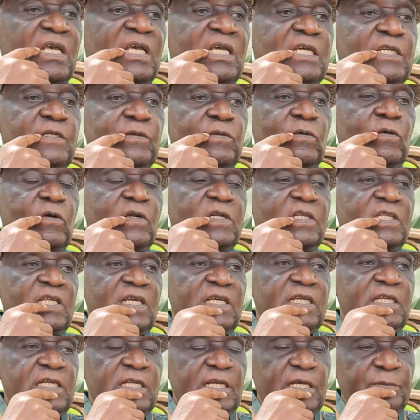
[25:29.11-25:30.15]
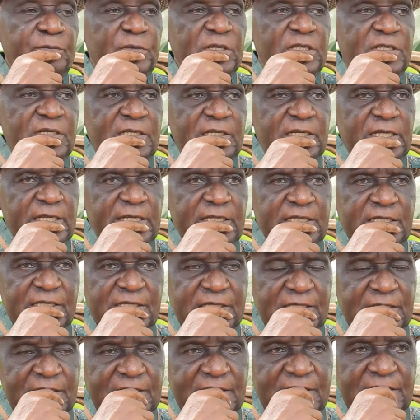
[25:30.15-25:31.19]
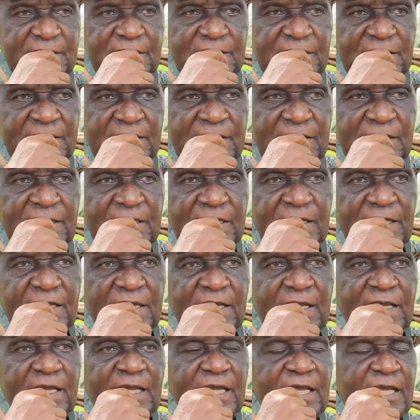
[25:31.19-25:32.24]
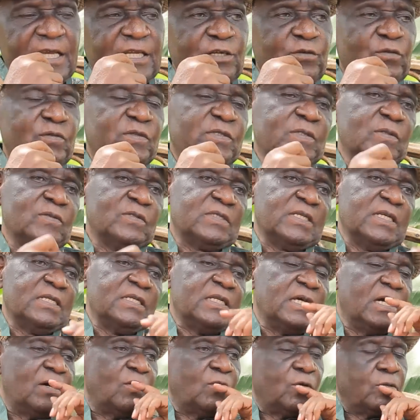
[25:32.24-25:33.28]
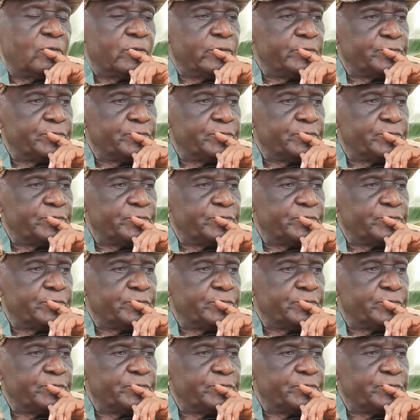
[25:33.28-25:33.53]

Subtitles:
And we got there a bit late. And we said, now,